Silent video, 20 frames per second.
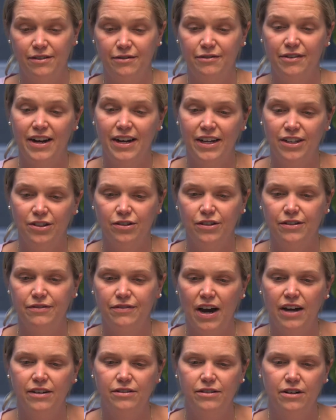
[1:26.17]
a financial
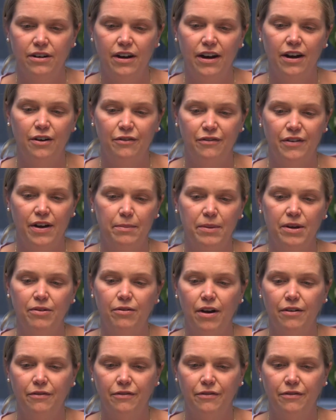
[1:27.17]
advisor at her family-run